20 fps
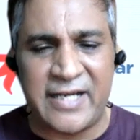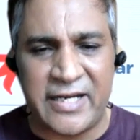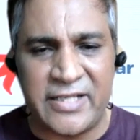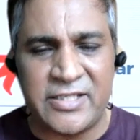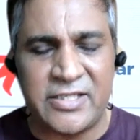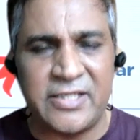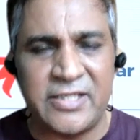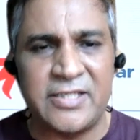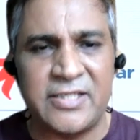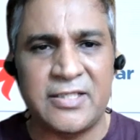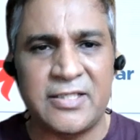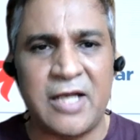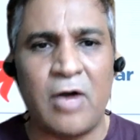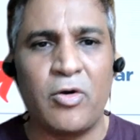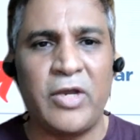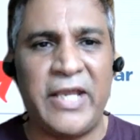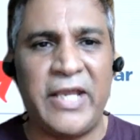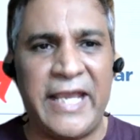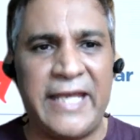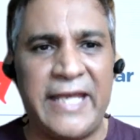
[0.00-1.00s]
currency is
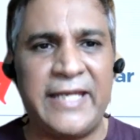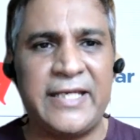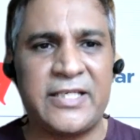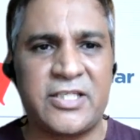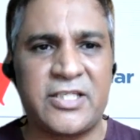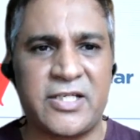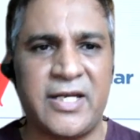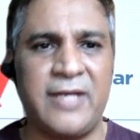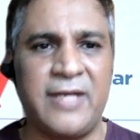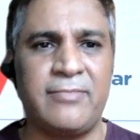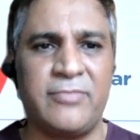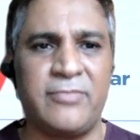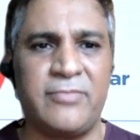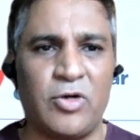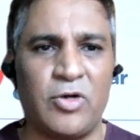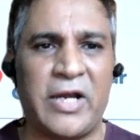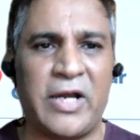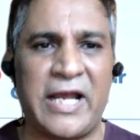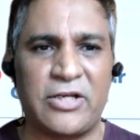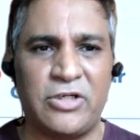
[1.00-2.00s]
now gaining steam. You
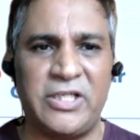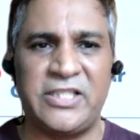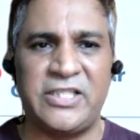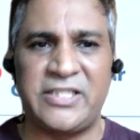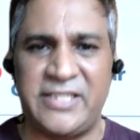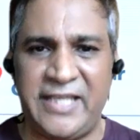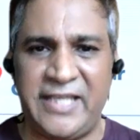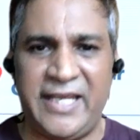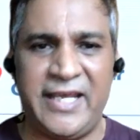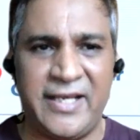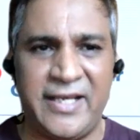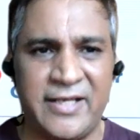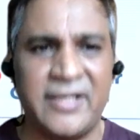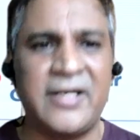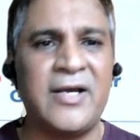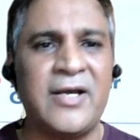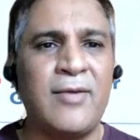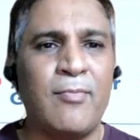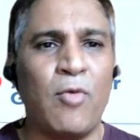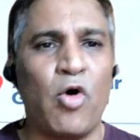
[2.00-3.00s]
are actually seeing
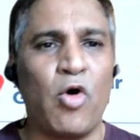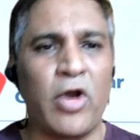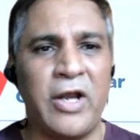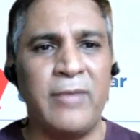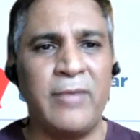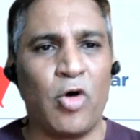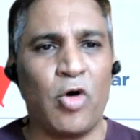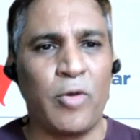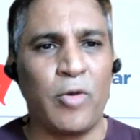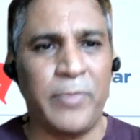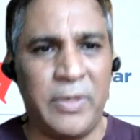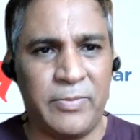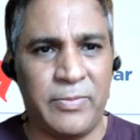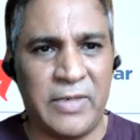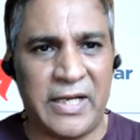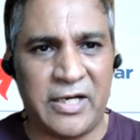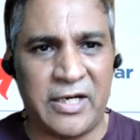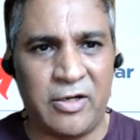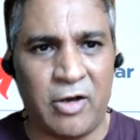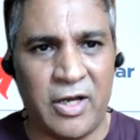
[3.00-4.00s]
more and more
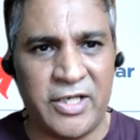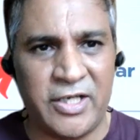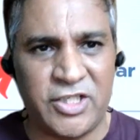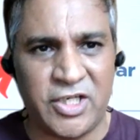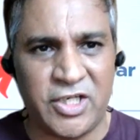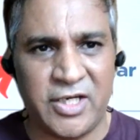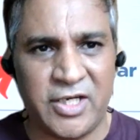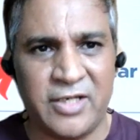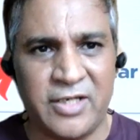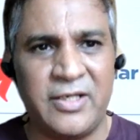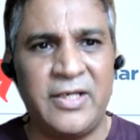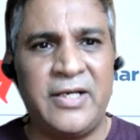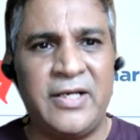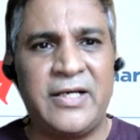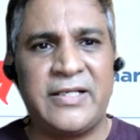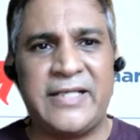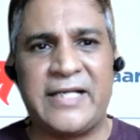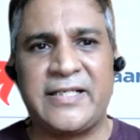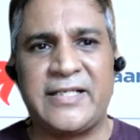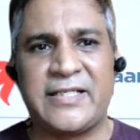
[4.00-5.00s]
people acknowledging
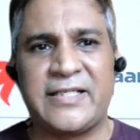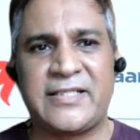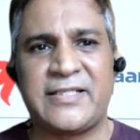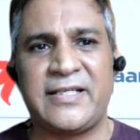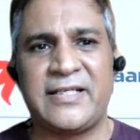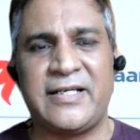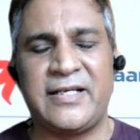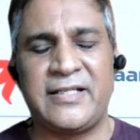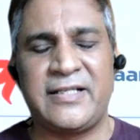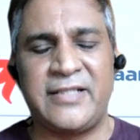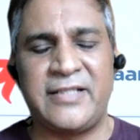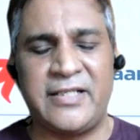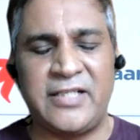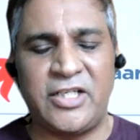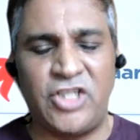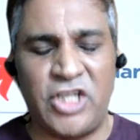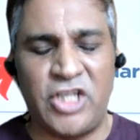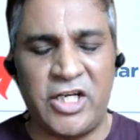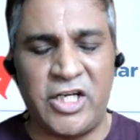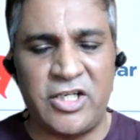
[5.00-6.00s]
that
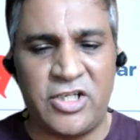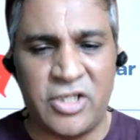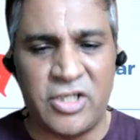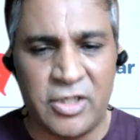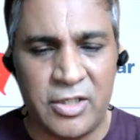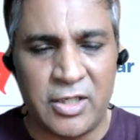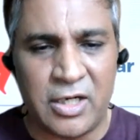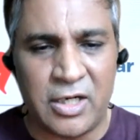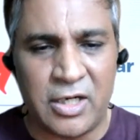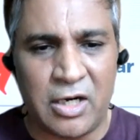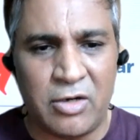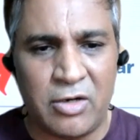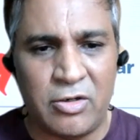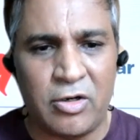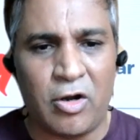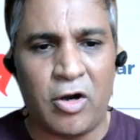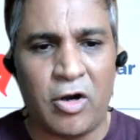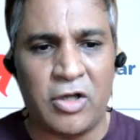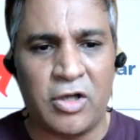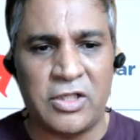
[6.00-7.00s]
the change turnaround
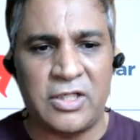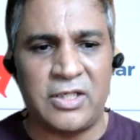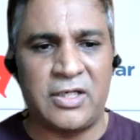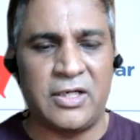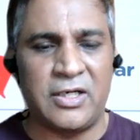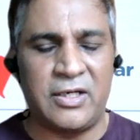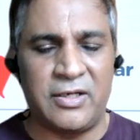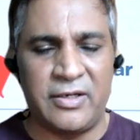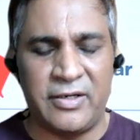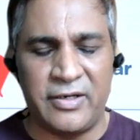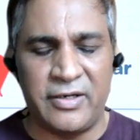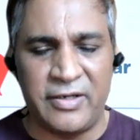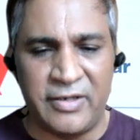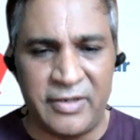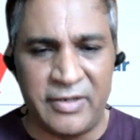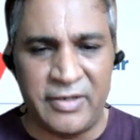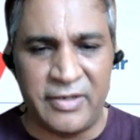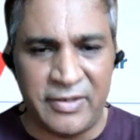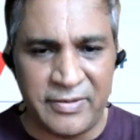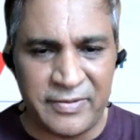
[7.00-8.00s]
or the
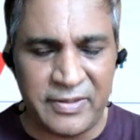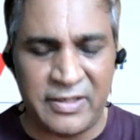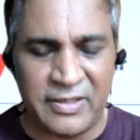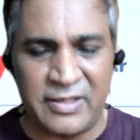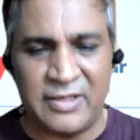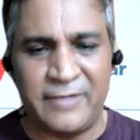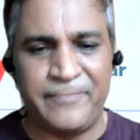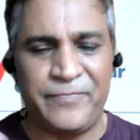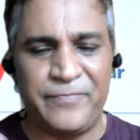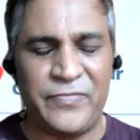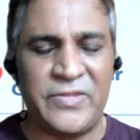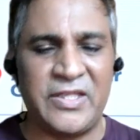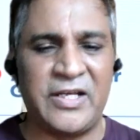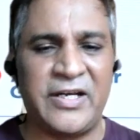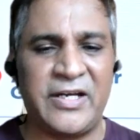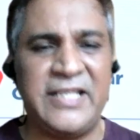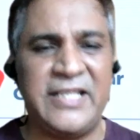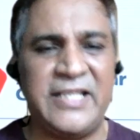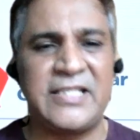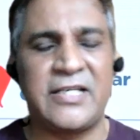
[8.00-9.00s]

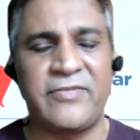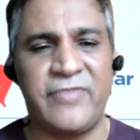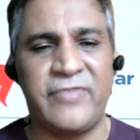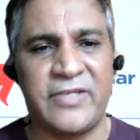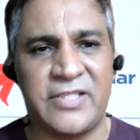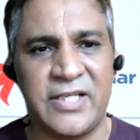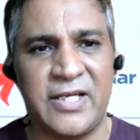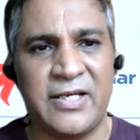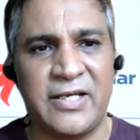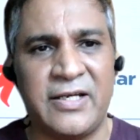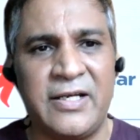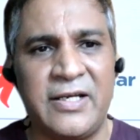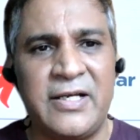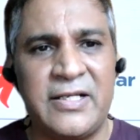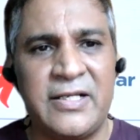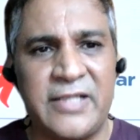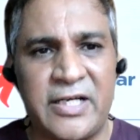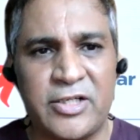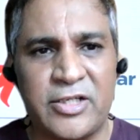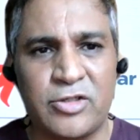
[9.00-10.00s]
resurfacing
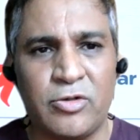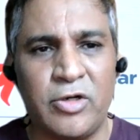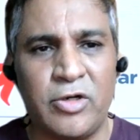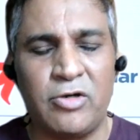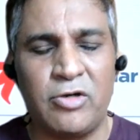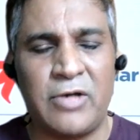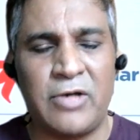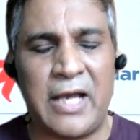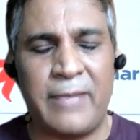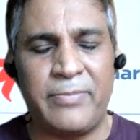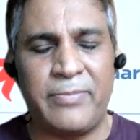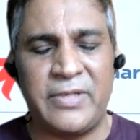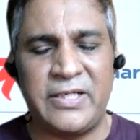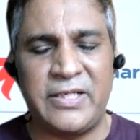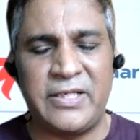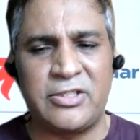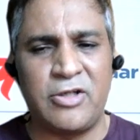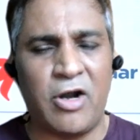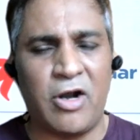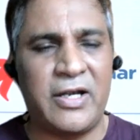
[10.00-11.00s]
that is going to happen
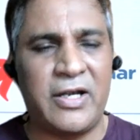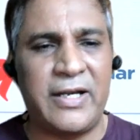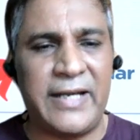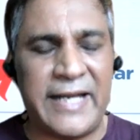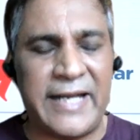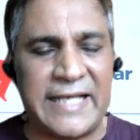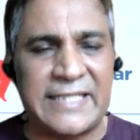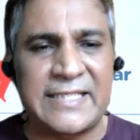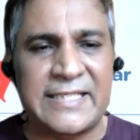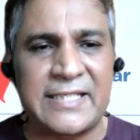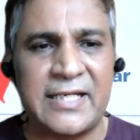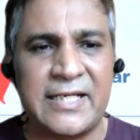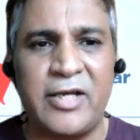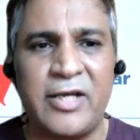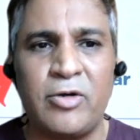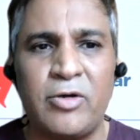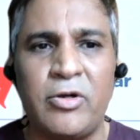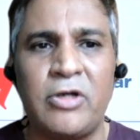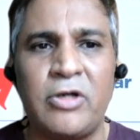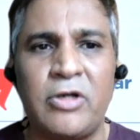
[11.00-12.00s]
is not necessarily
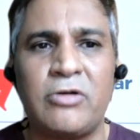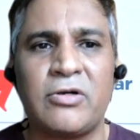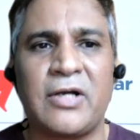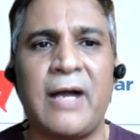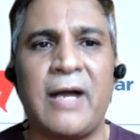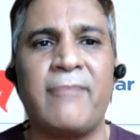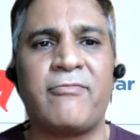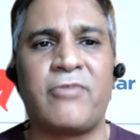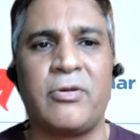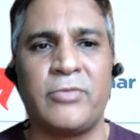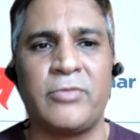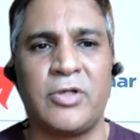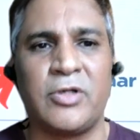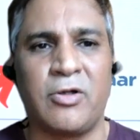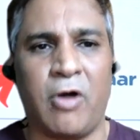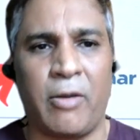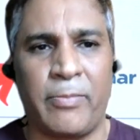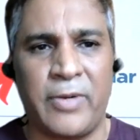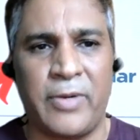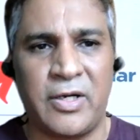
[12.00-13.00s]
going to come from the
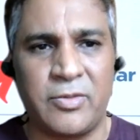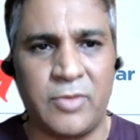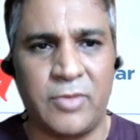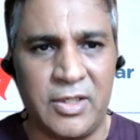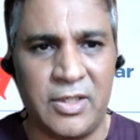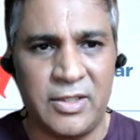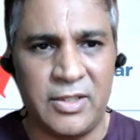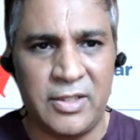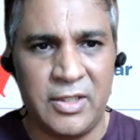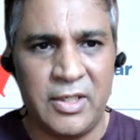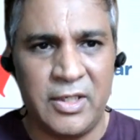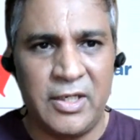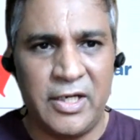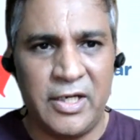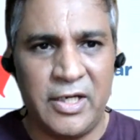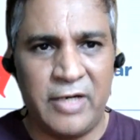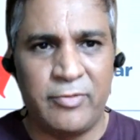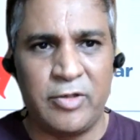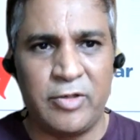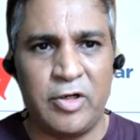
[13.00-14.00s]
corporate world.
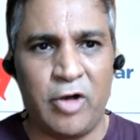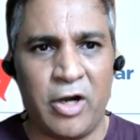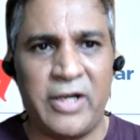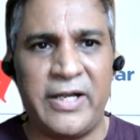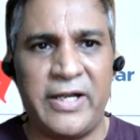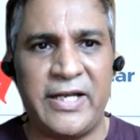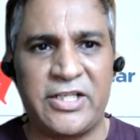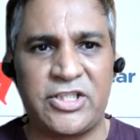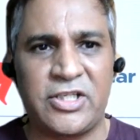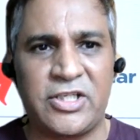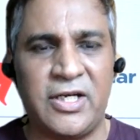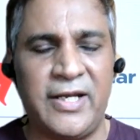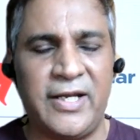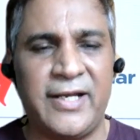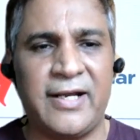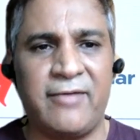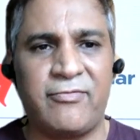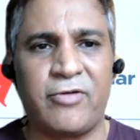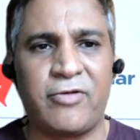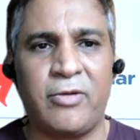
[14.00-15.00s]
It will not necessarily
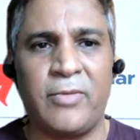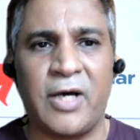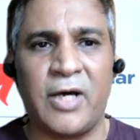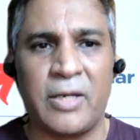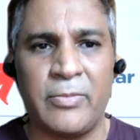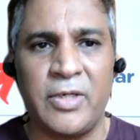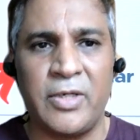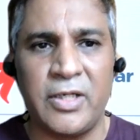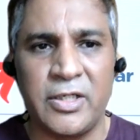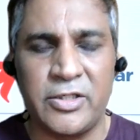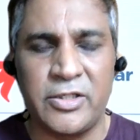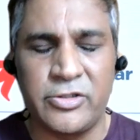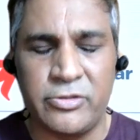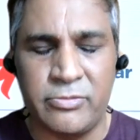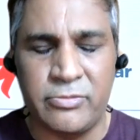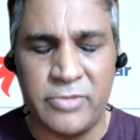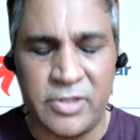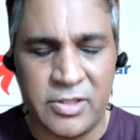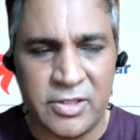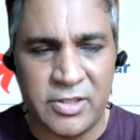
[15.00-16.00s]
come from urban
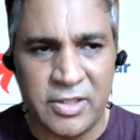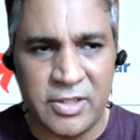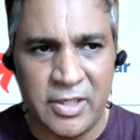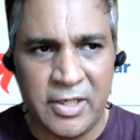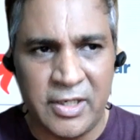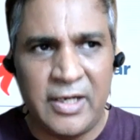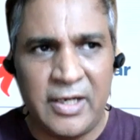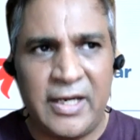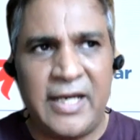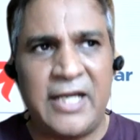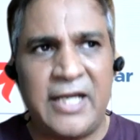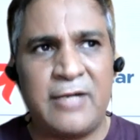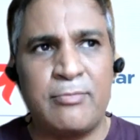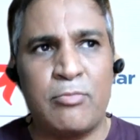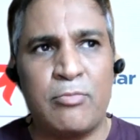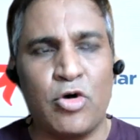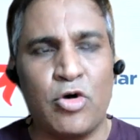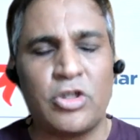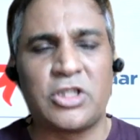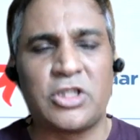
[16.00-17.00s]
consumers. It
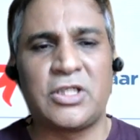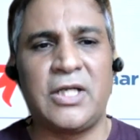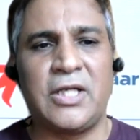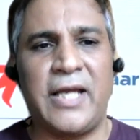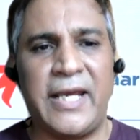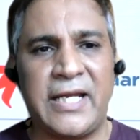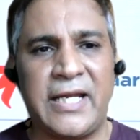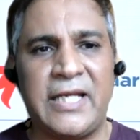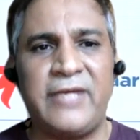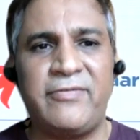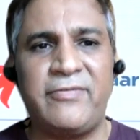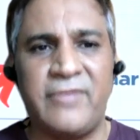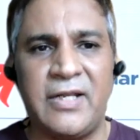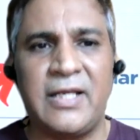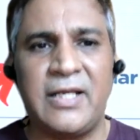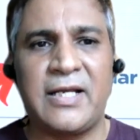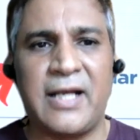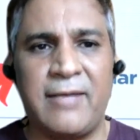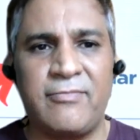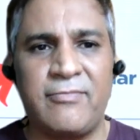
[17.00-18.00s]
most likely
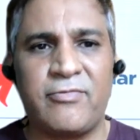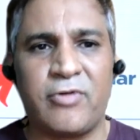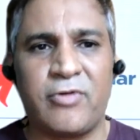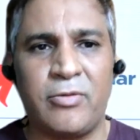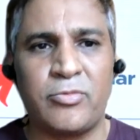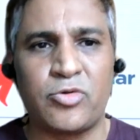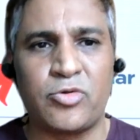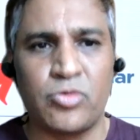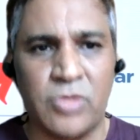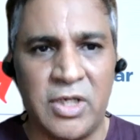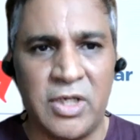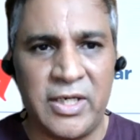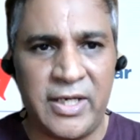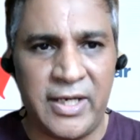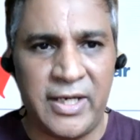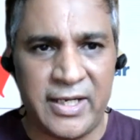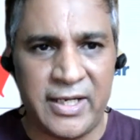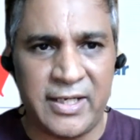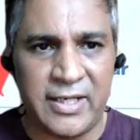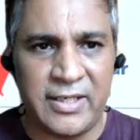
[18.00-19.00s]
will come from rural
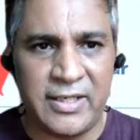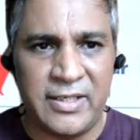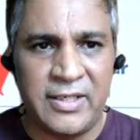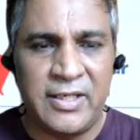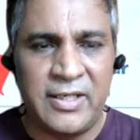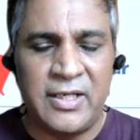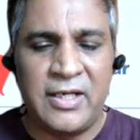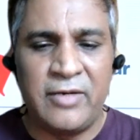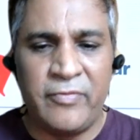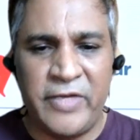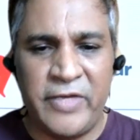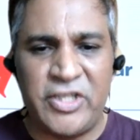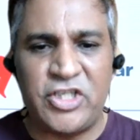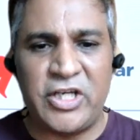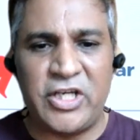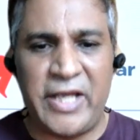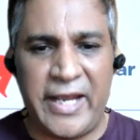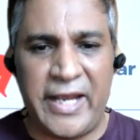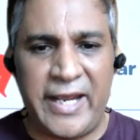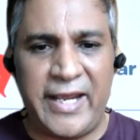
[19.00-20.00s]
India,
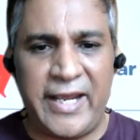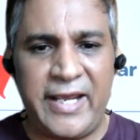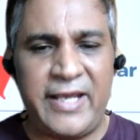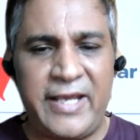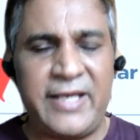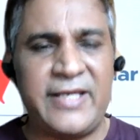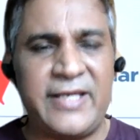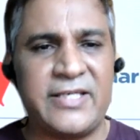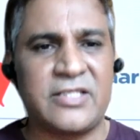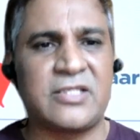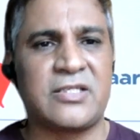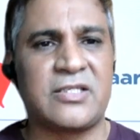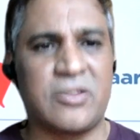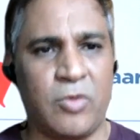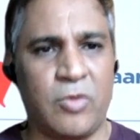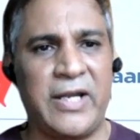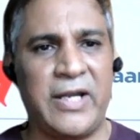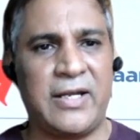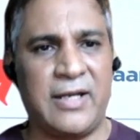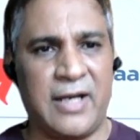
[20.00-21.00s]
which is
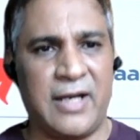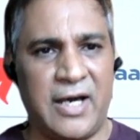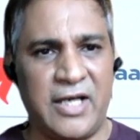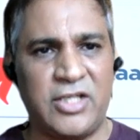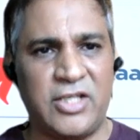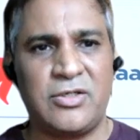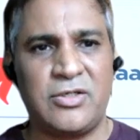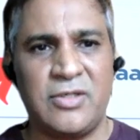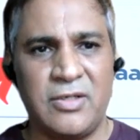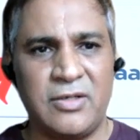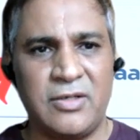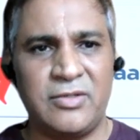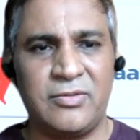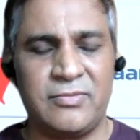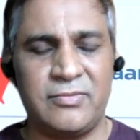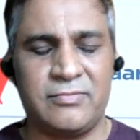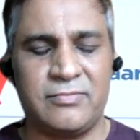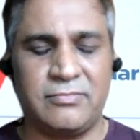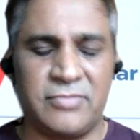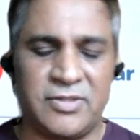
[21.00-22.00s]
quite large,
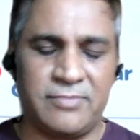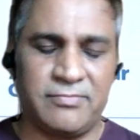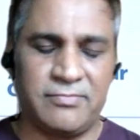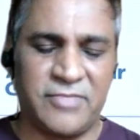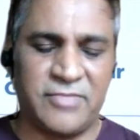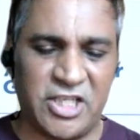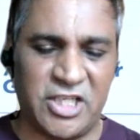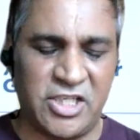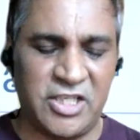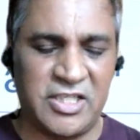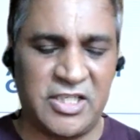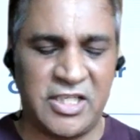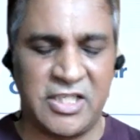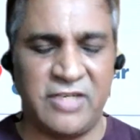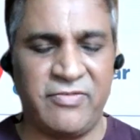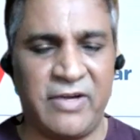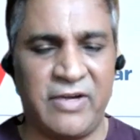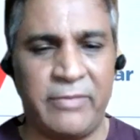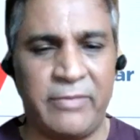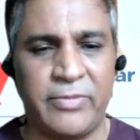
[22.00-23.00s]

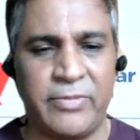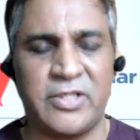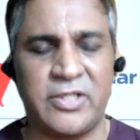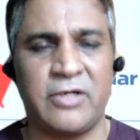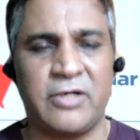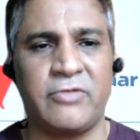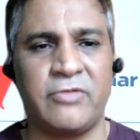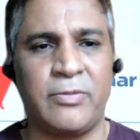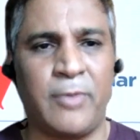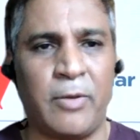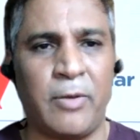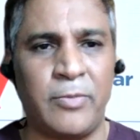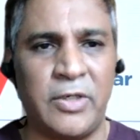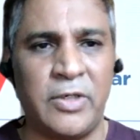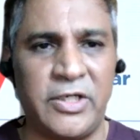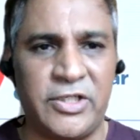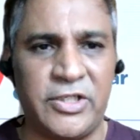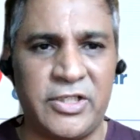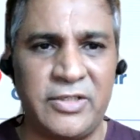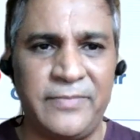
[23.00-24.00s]
60-65% of the
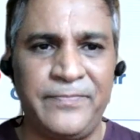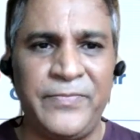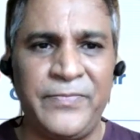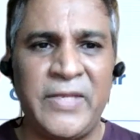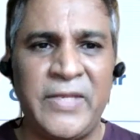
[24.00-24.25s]
population,